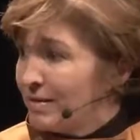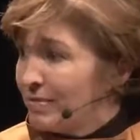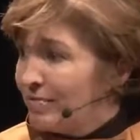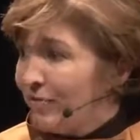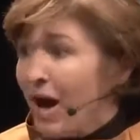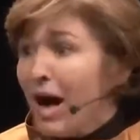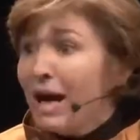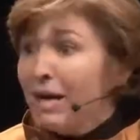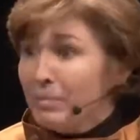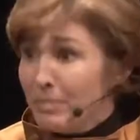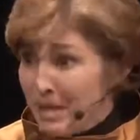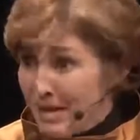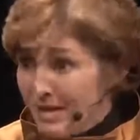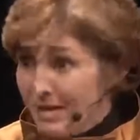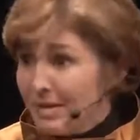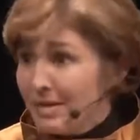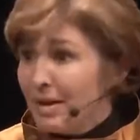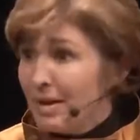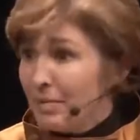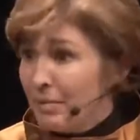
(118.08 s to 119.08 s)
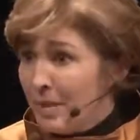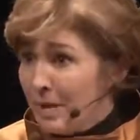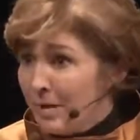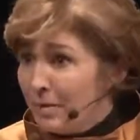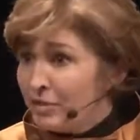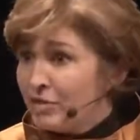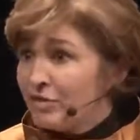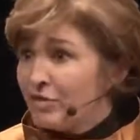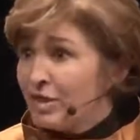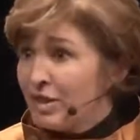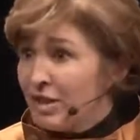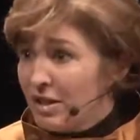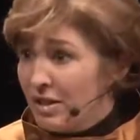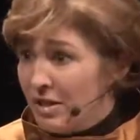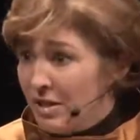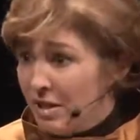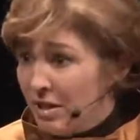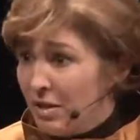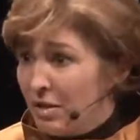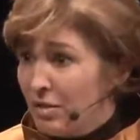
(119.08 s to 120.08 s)
Find me a male
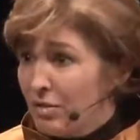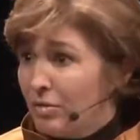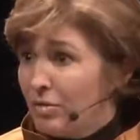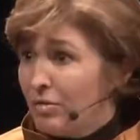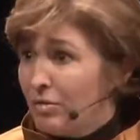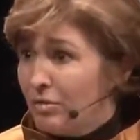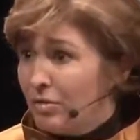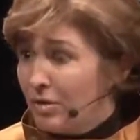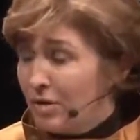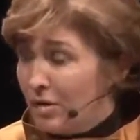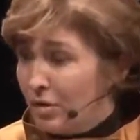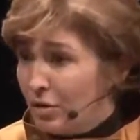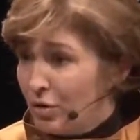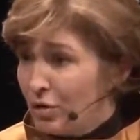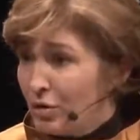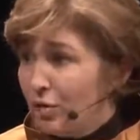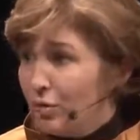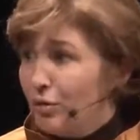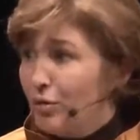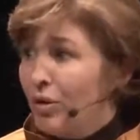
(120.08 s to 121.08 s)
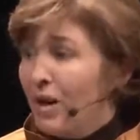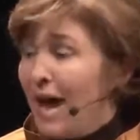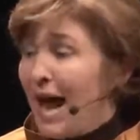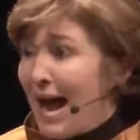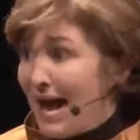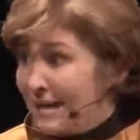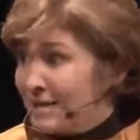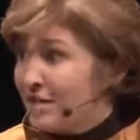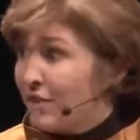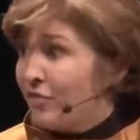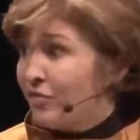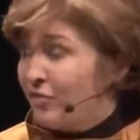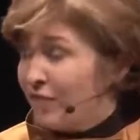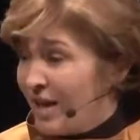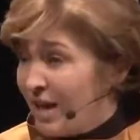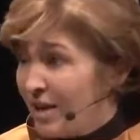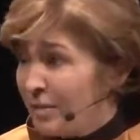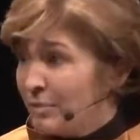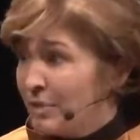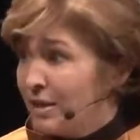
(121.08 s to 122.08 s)
CEO who has a
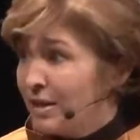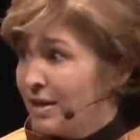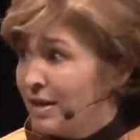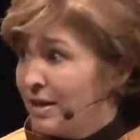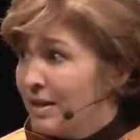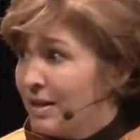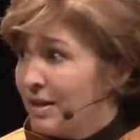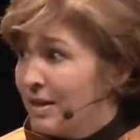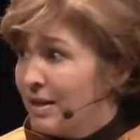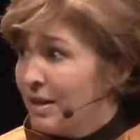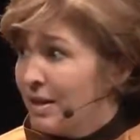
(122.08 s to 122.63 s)
family,